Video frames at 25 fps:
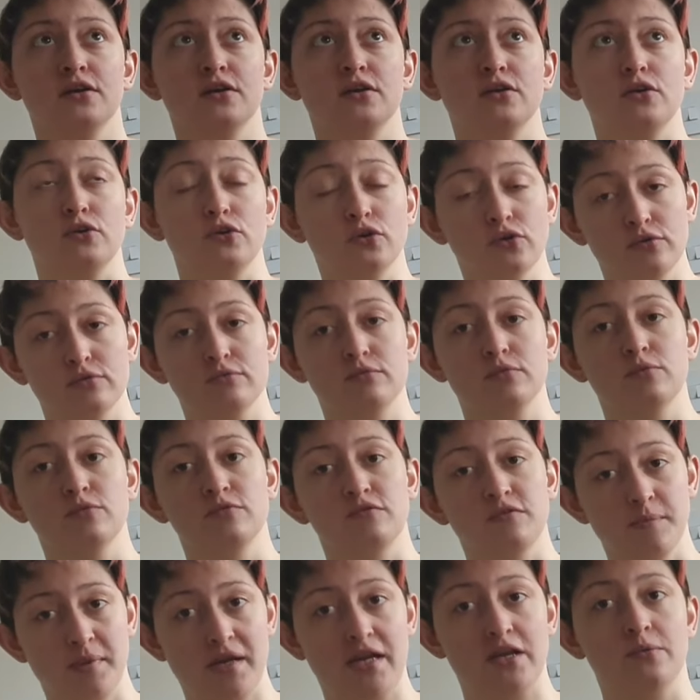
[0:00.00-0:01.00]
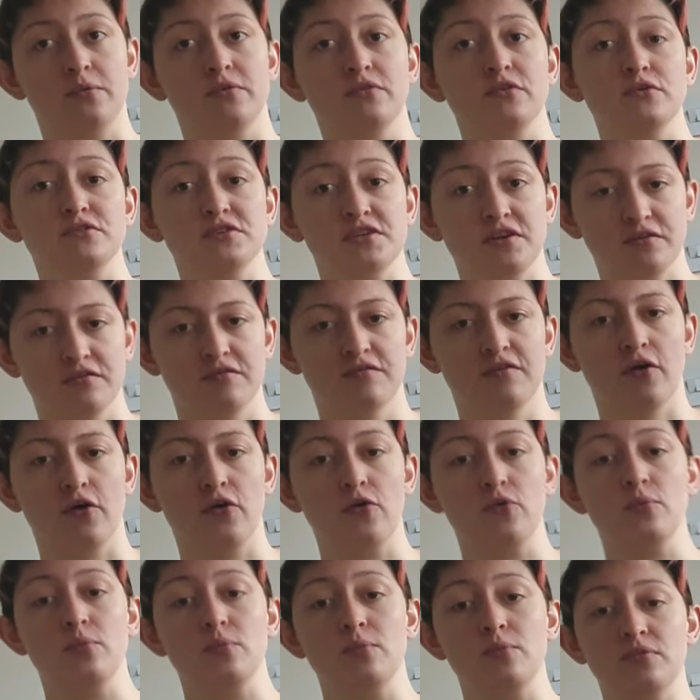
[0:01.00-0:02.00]
you're not familiar with using
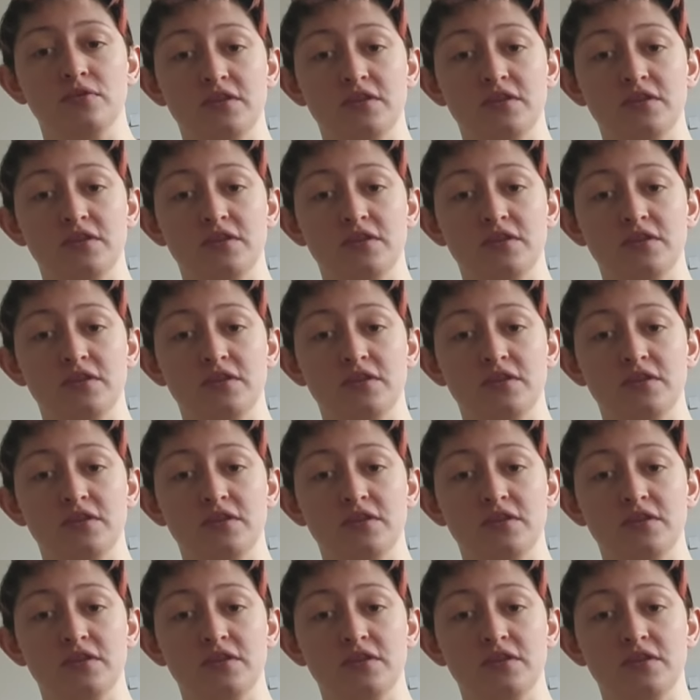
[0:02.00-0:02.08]
foam,